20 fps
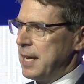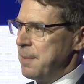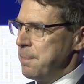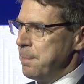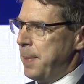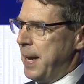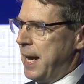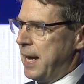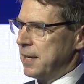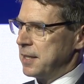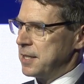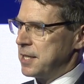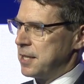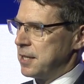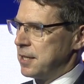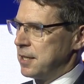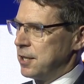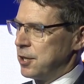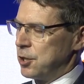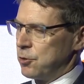impact
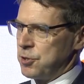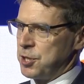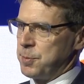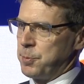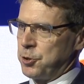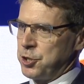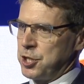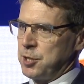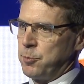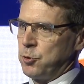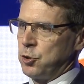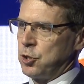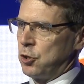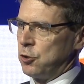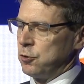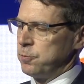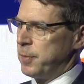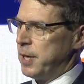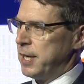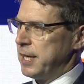that responsible
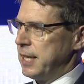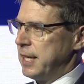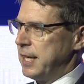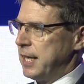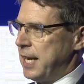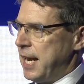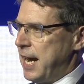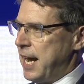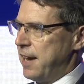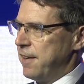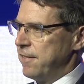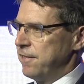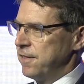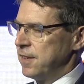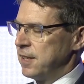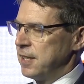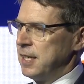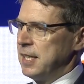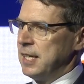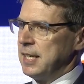gold mining can have.
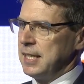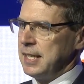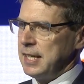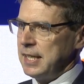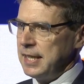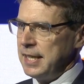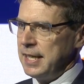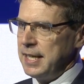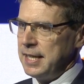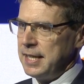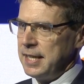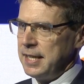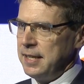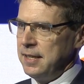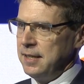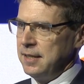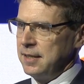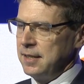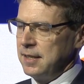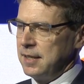
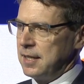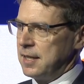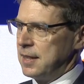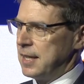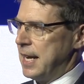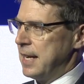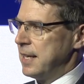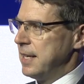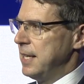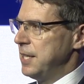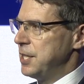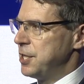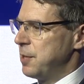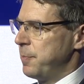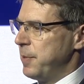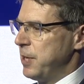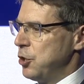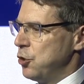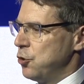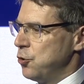Clearly, that needs to
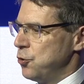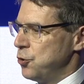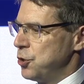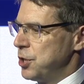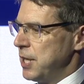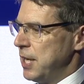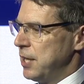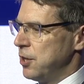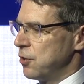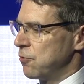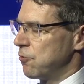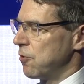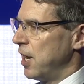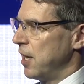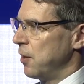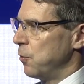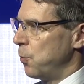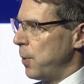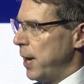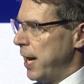be used in the
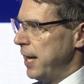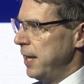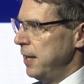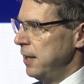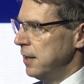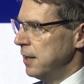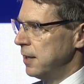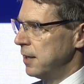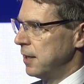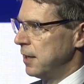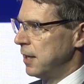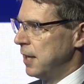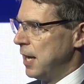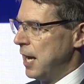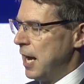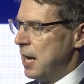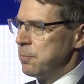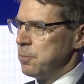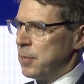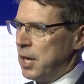right way,
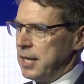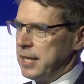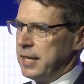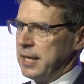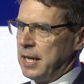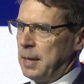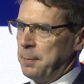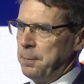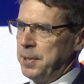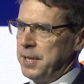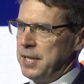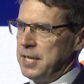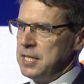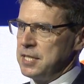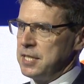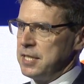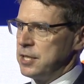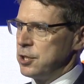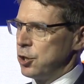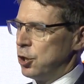and mining
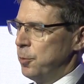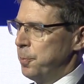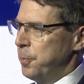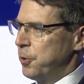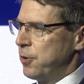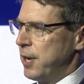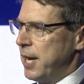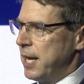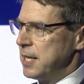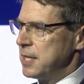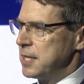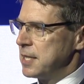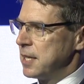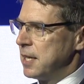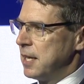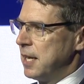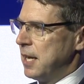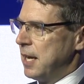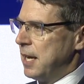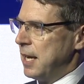companies need to operate
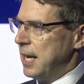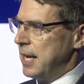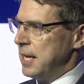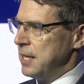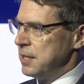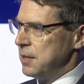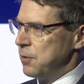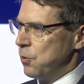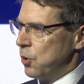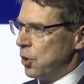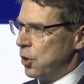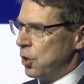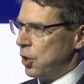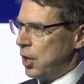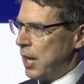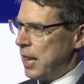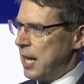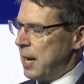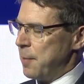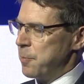in
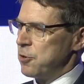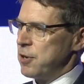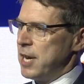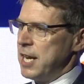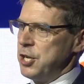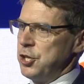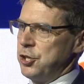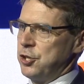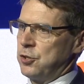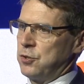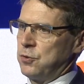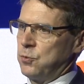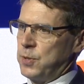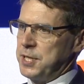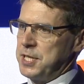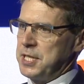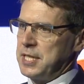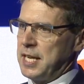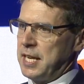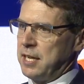collaboration
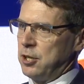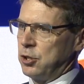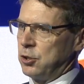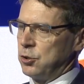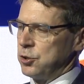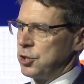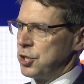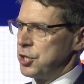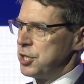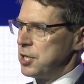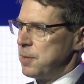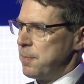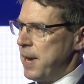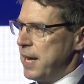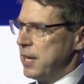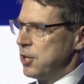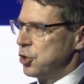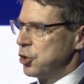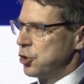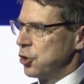with stakeholders to
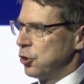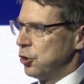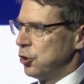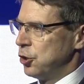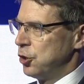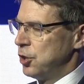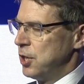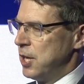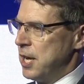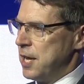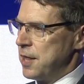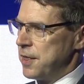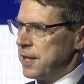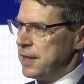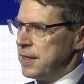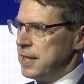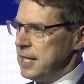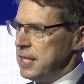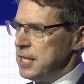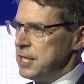make sure
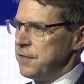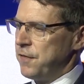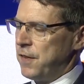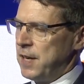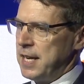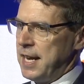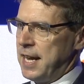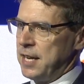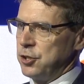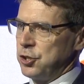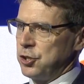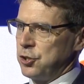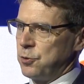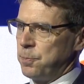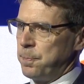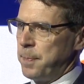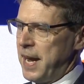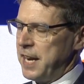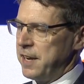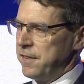that these financial
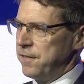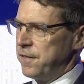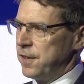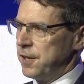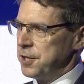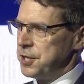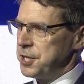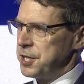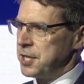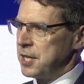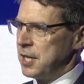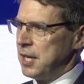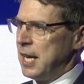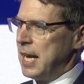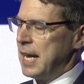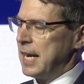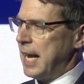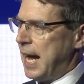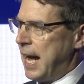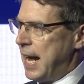benefits
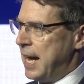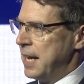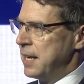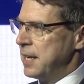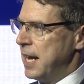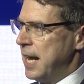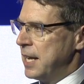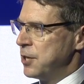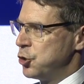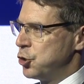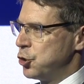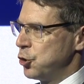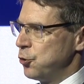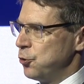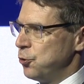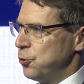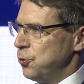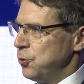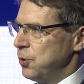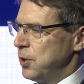can and
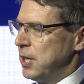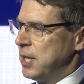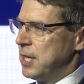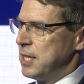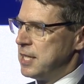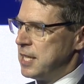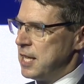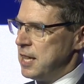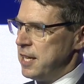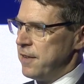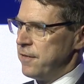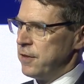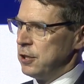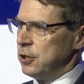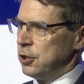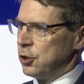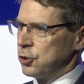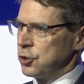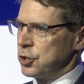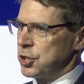do deliver
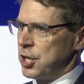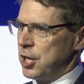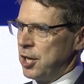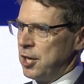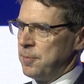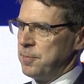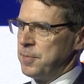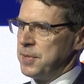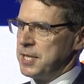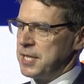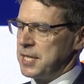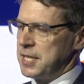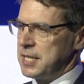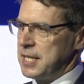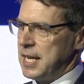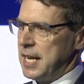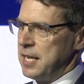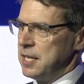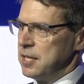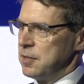long-term
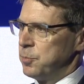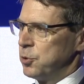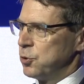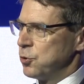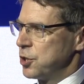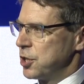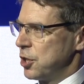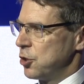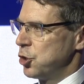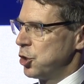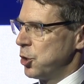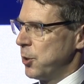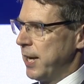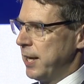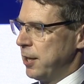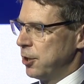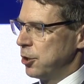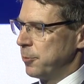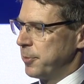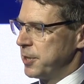sustainable
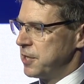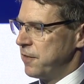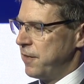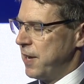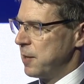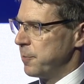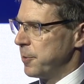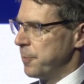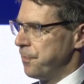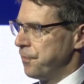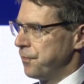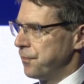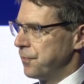socio-economic development.